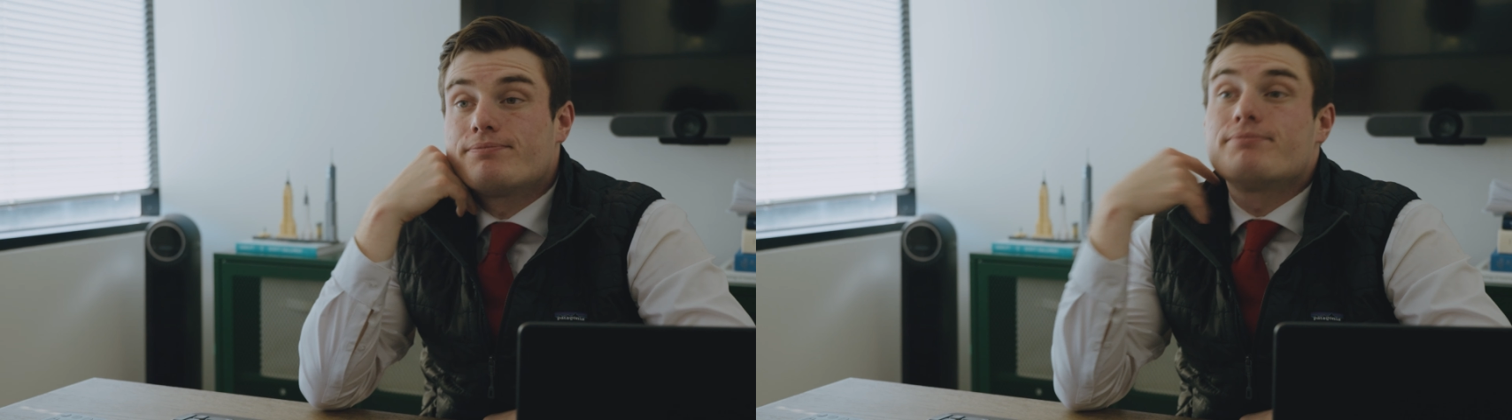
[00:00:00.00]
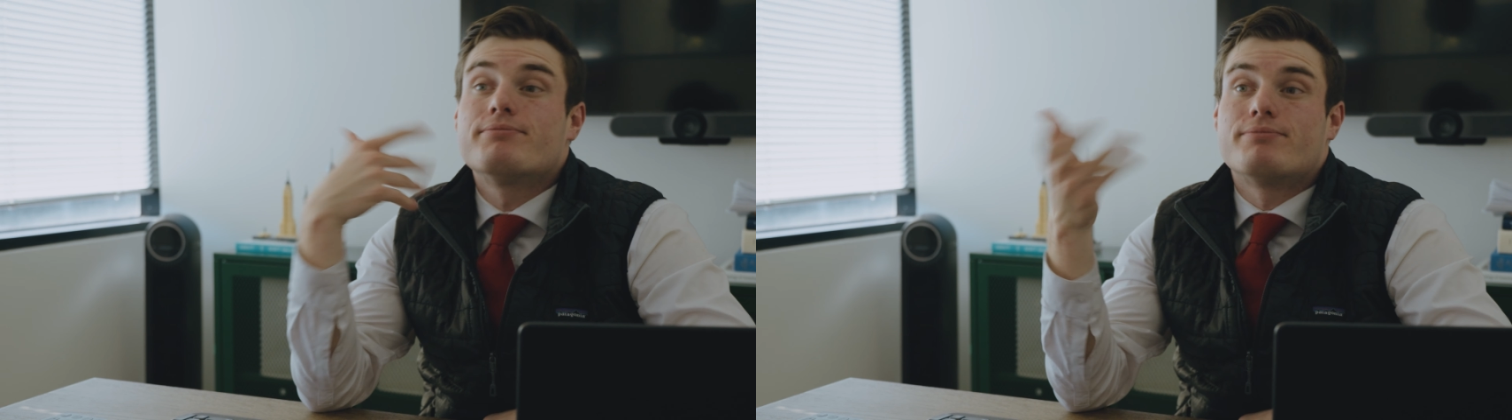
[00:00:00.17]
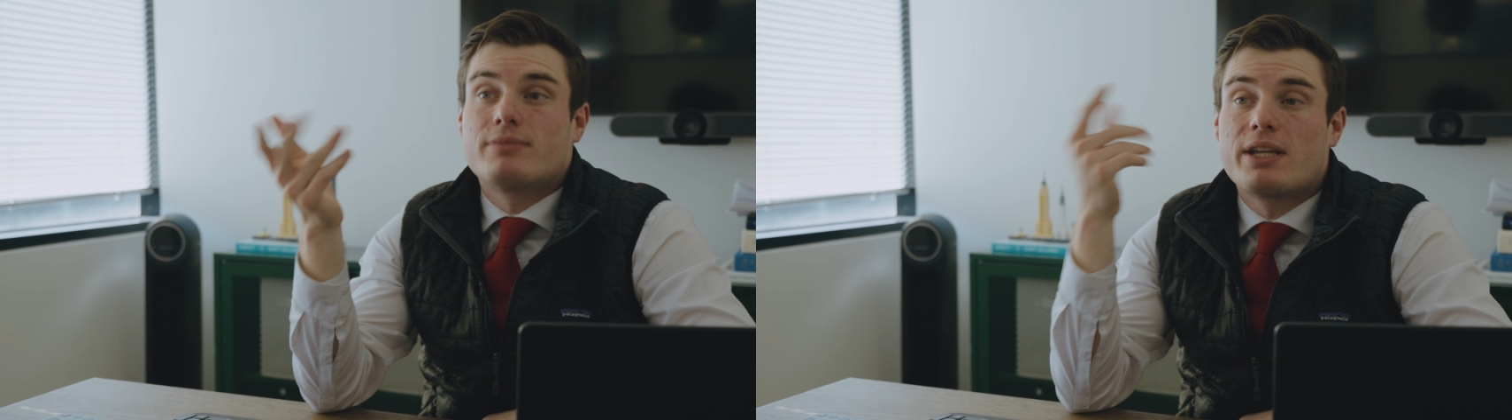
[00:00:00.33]

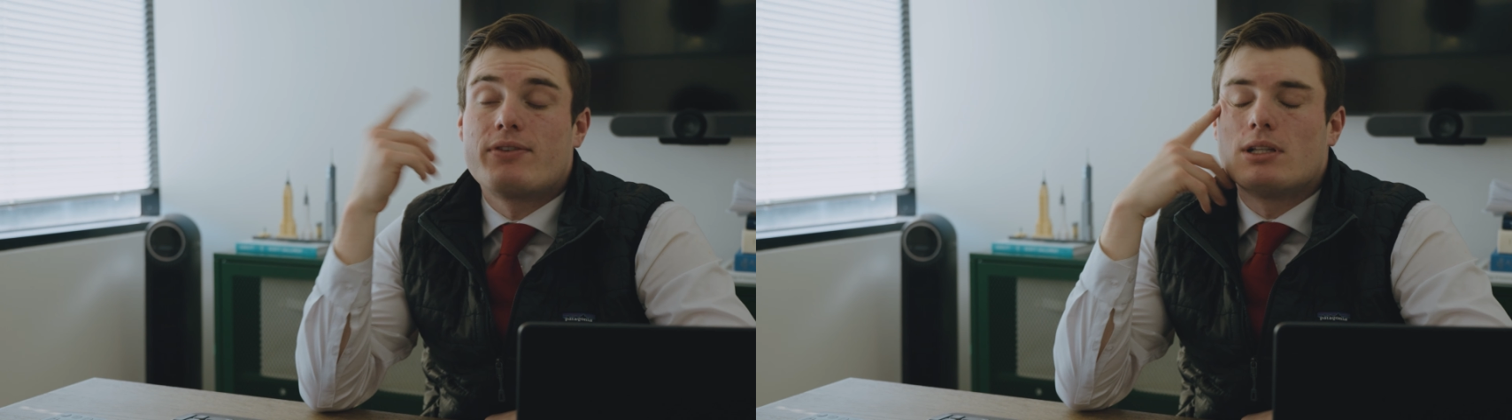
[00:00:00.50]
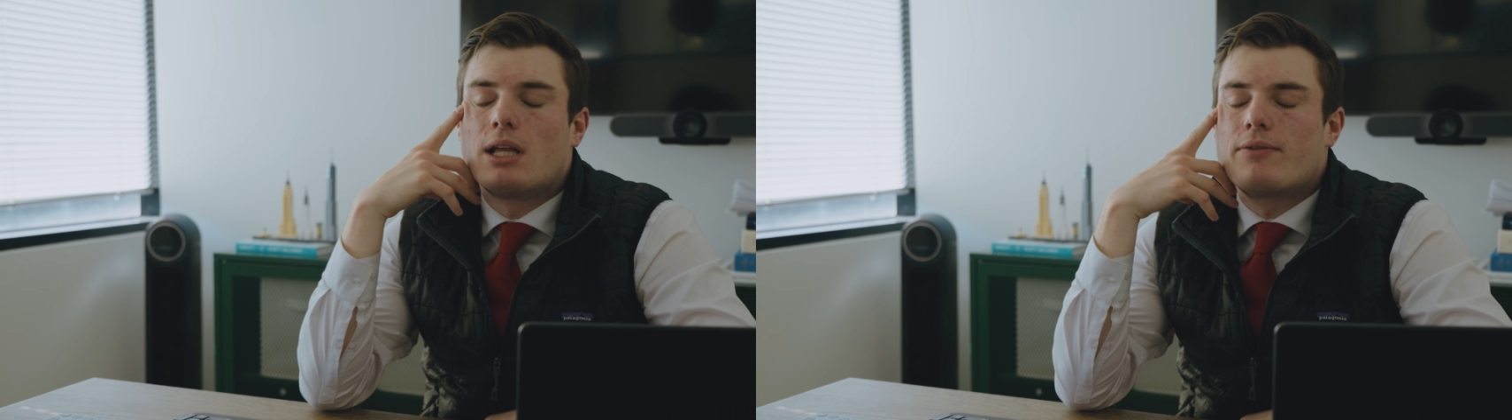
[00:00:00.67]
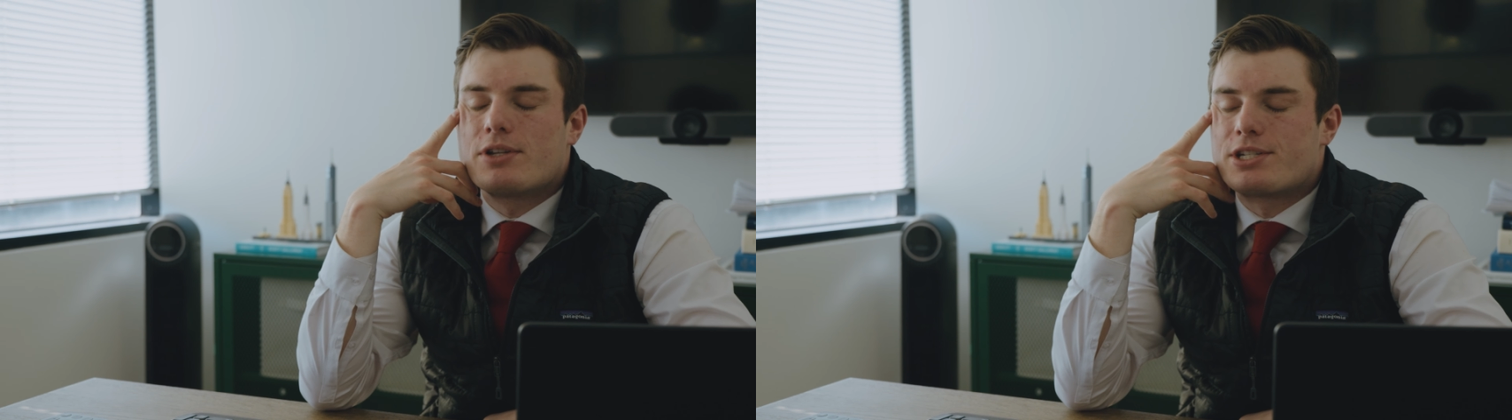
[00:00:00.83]
Hmm. If you
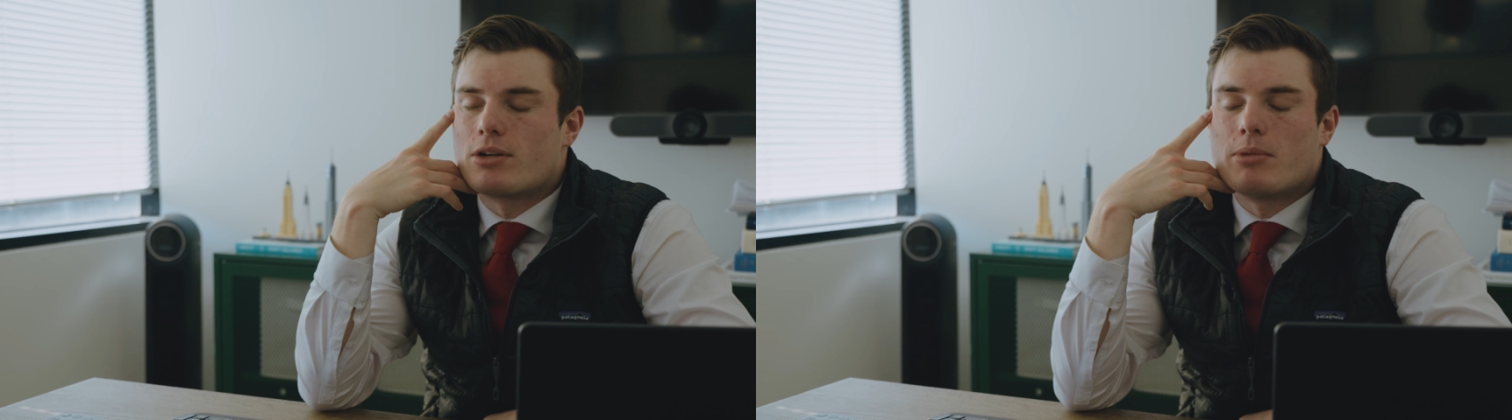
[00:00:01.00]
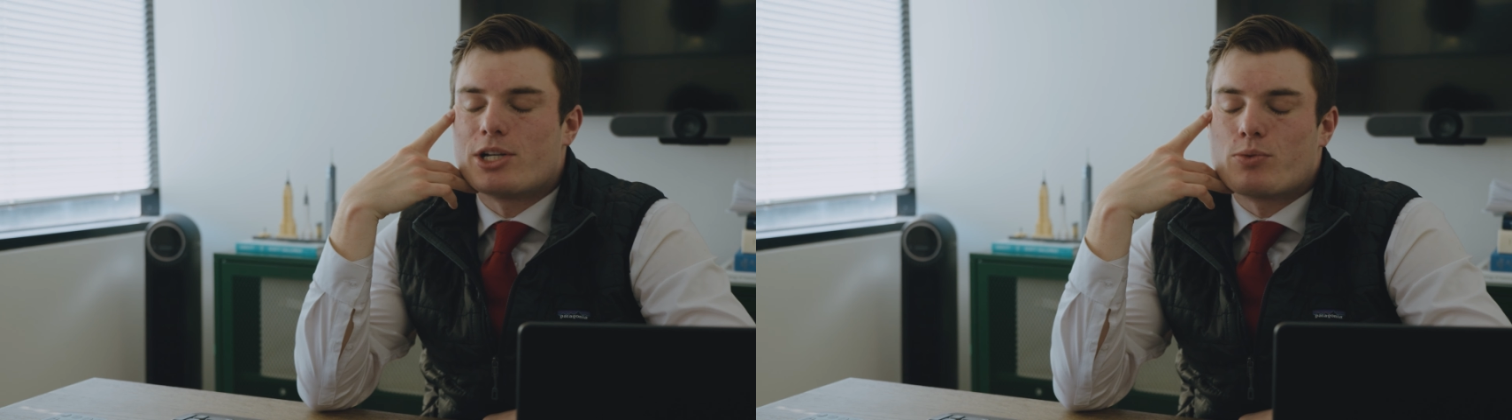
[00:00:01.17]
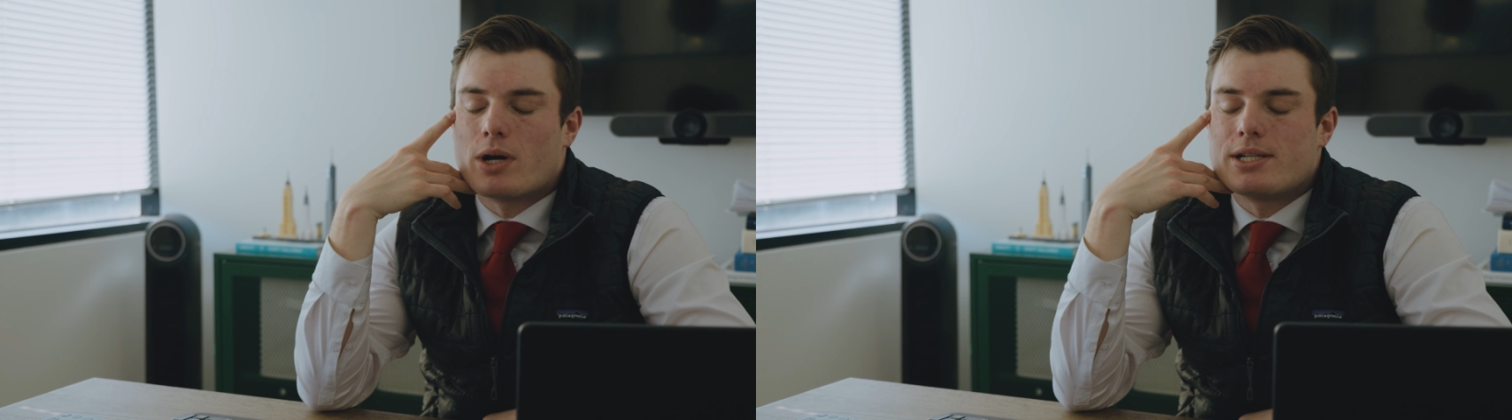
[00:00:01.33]
loved it so
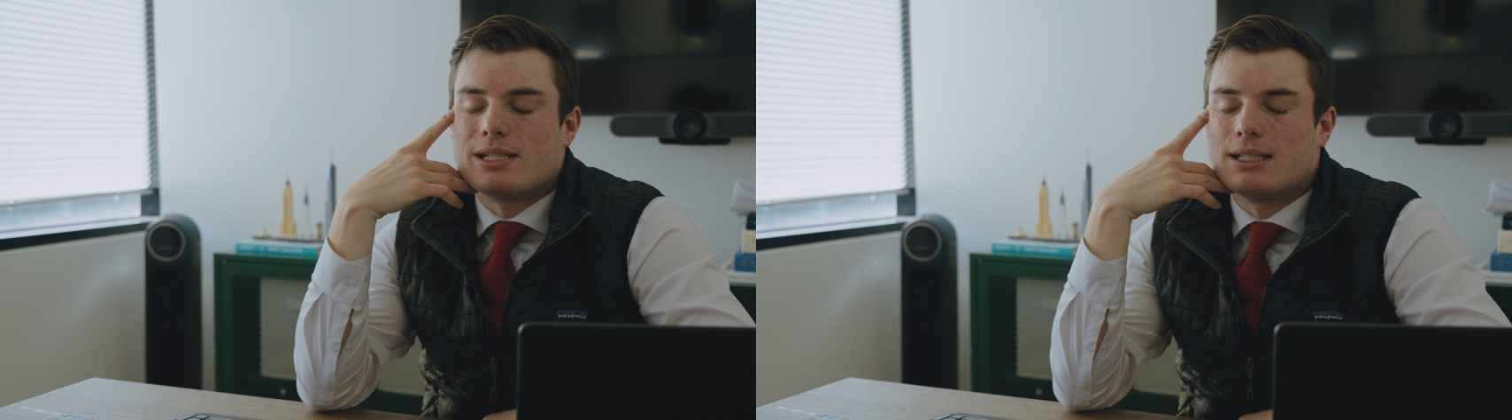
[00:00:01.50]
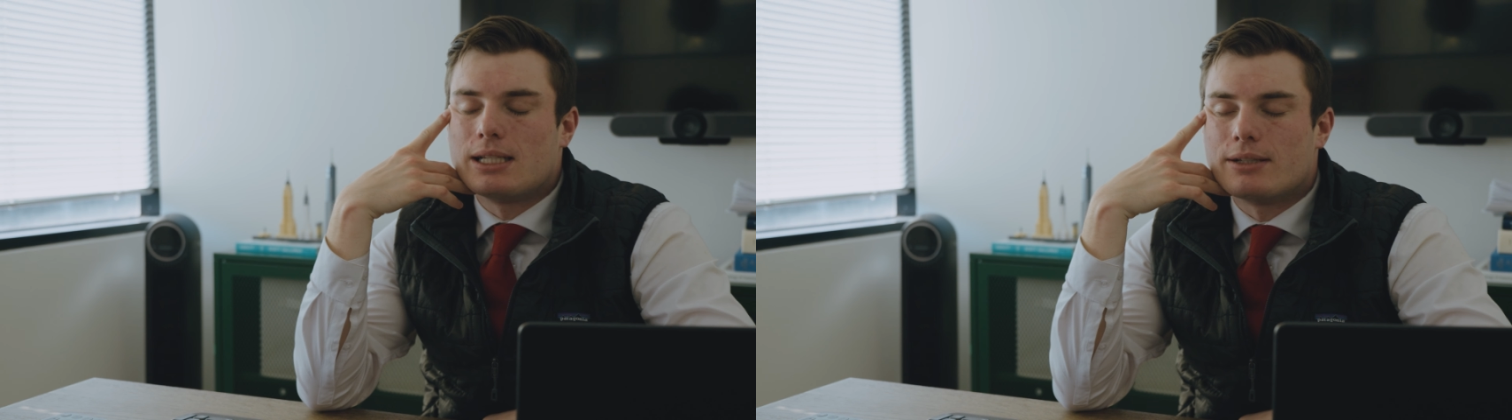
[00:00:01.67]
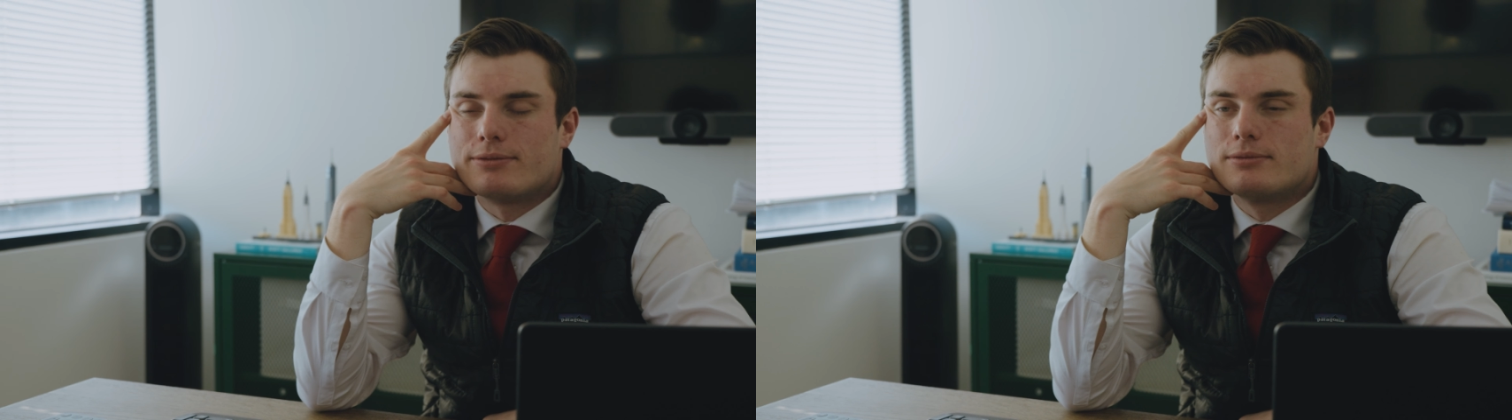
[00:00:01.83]
much, why'd you
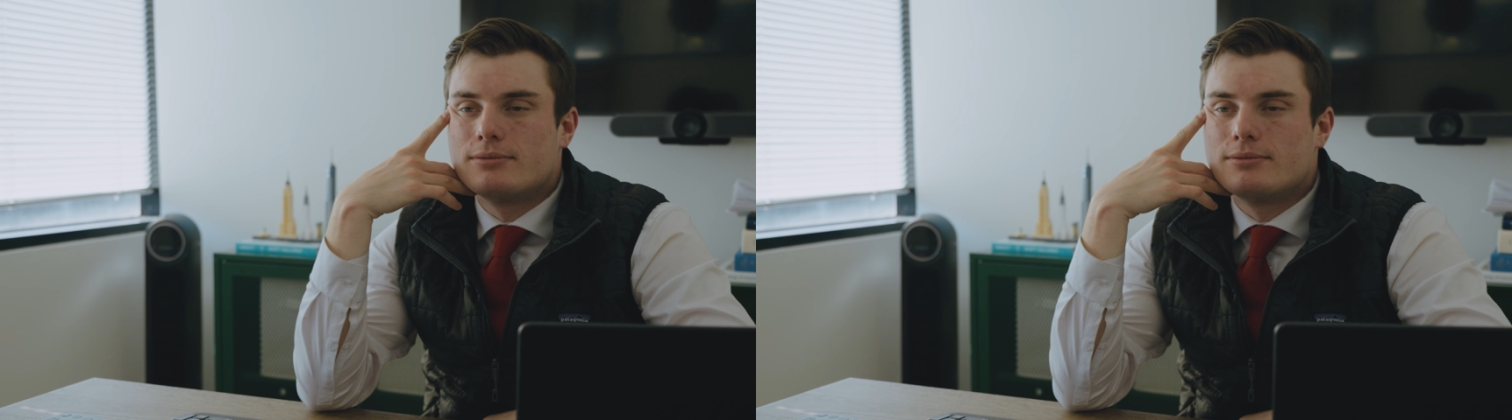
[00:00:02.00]
leave?